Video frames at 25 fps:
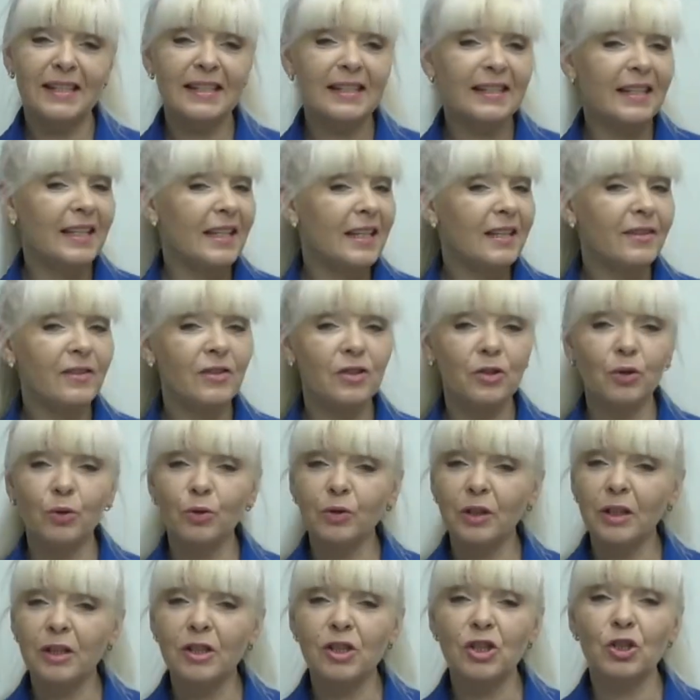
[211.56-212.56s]
Everything
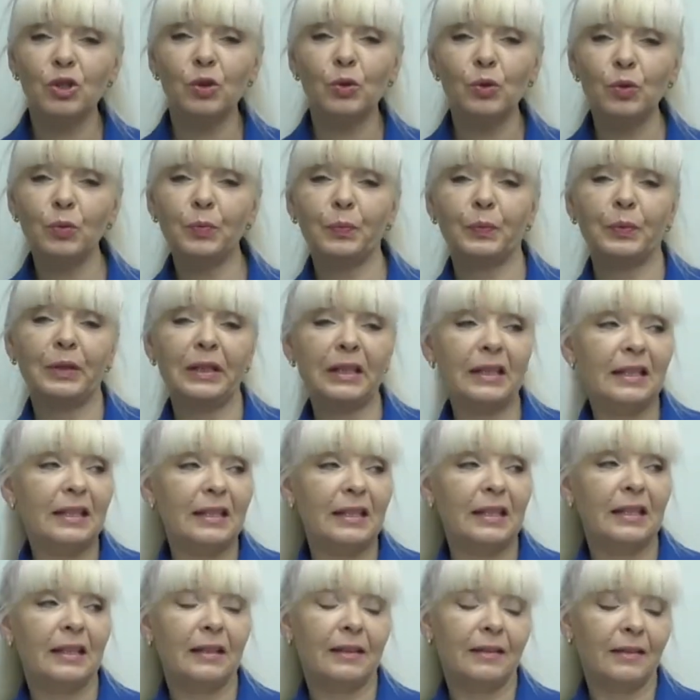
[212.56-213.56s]
should be at
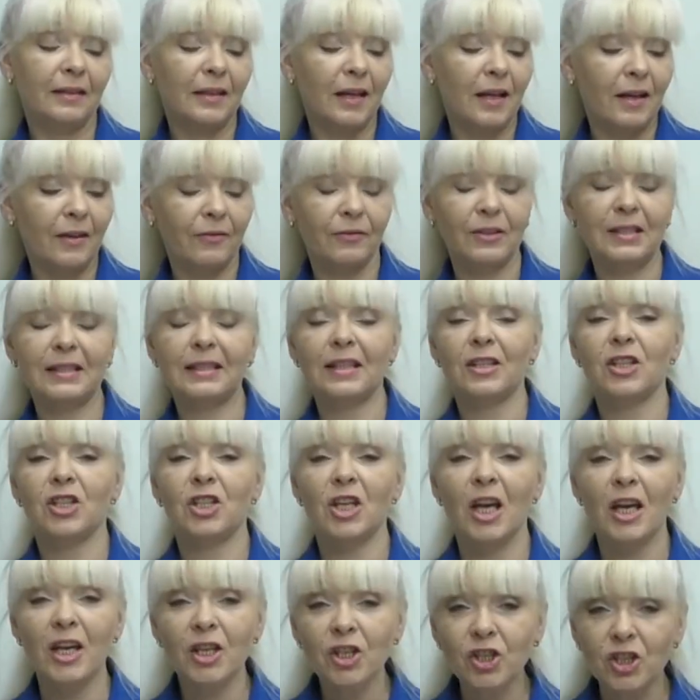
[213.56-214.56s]
the highest
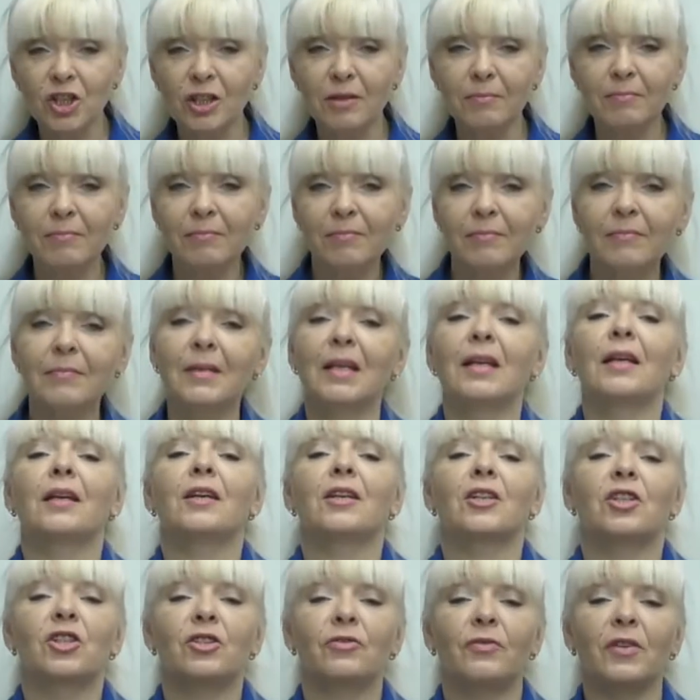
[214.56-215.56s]
dressmaking
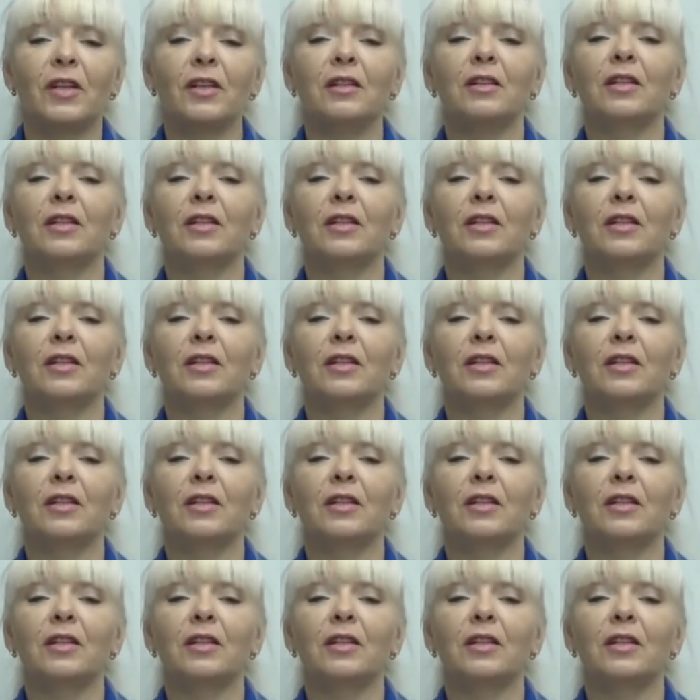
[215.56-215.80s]
level.